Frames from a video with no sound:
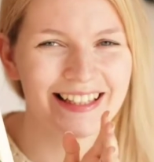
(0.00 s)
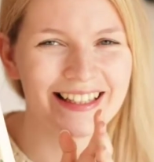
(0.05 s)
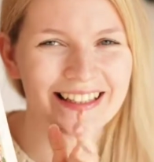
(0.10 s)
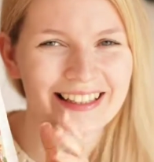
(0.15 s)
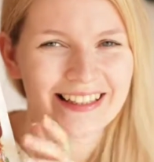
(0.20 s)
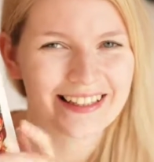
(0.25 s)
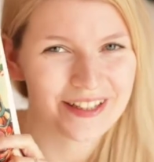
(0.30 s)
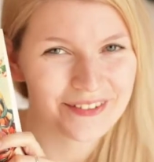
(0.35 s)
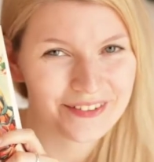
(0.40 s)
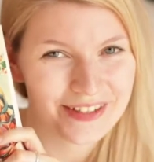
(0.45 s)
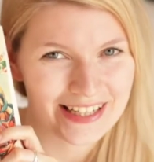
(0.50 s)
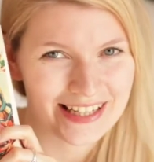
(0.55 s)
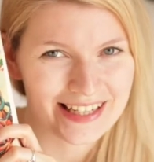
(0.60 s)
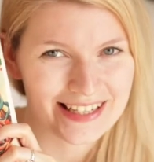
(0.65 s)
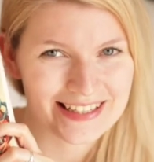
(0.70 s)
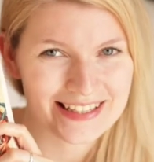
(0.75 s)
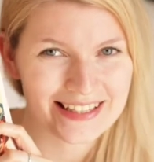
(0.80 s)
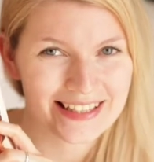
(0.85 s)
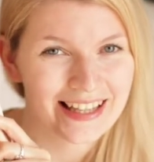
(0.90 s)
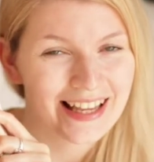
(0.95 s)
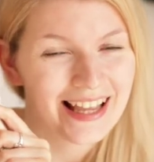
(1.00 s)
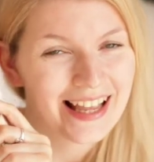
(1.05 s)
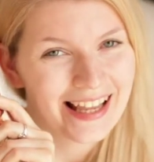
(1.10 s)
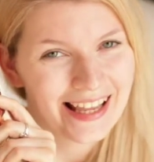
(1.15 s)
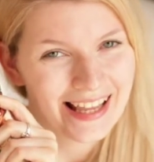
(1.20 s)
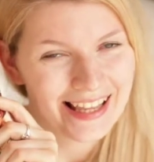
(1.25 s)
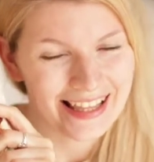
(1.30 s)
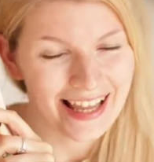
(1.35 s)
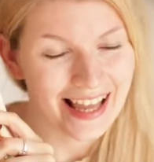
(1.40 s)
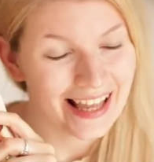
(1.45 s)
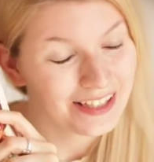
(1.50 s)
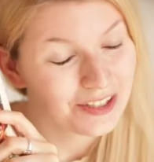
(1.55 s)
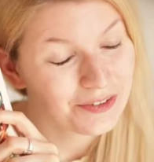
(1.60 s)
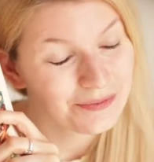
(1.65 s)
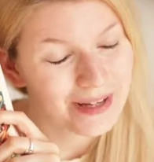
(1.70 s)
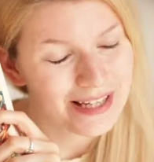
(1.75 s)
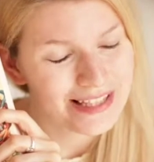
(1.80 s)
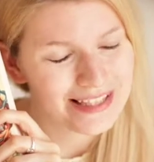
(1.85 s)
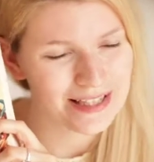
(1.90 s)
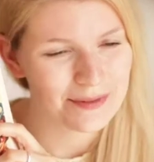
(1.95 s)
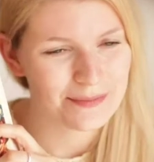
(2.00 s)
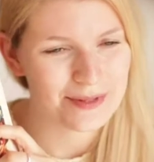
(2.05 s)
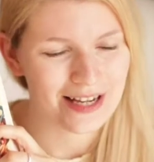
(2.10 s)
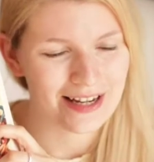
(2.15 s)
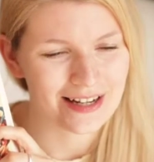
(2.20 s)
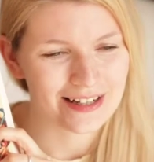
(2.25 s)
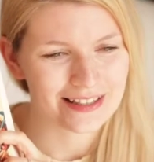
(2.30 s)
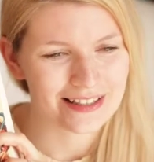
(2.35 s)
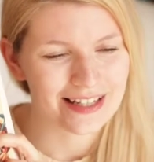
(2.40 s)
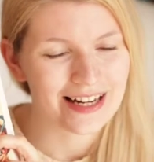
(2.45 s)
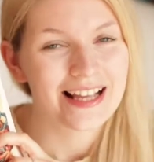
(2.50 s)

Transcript: here it is. Again on my TBR.